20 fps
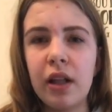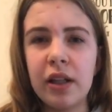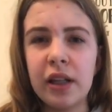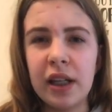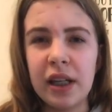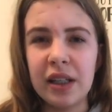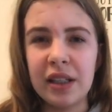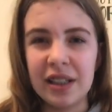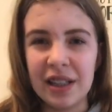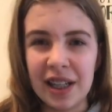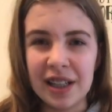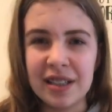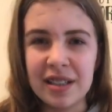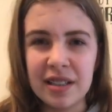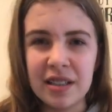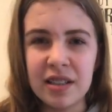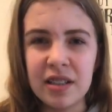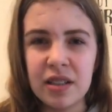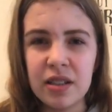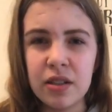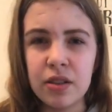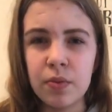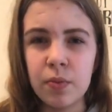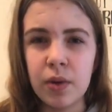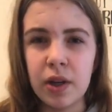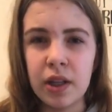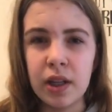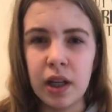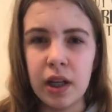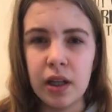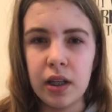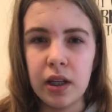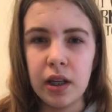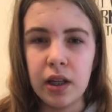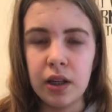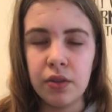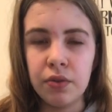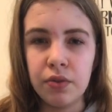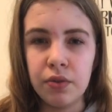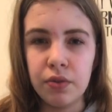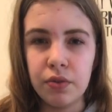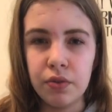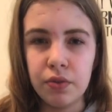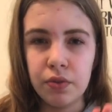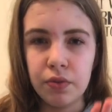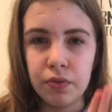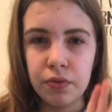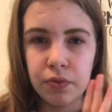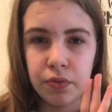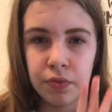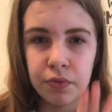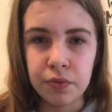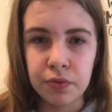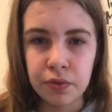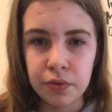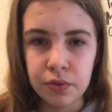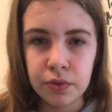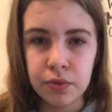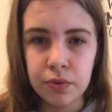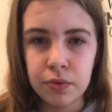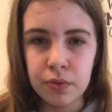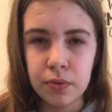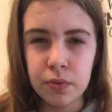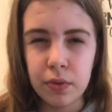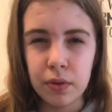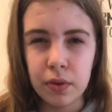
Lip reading: like eclectuses where they need fruit.